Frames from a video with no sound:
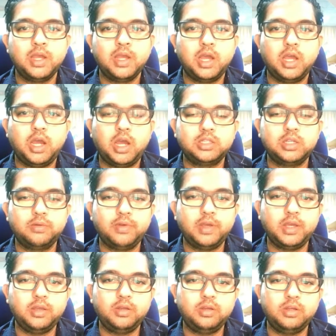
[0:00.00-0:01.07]
Other
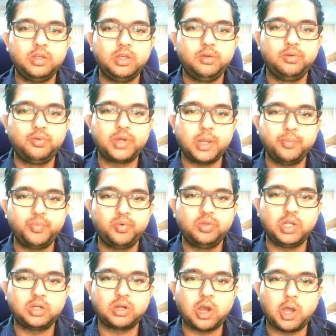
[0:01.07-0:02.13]
way, you can put
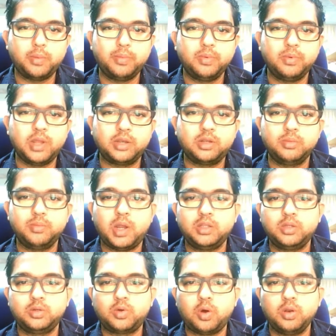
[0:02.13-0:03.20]
that carbon atom at
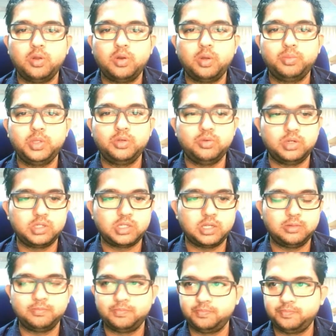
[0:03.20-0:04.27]
the corner of the unit cell.
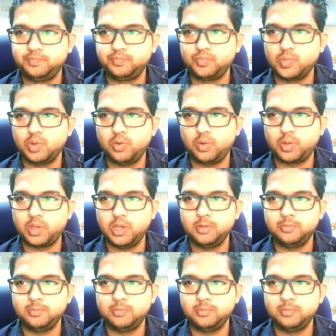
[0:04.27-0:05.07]
Okay,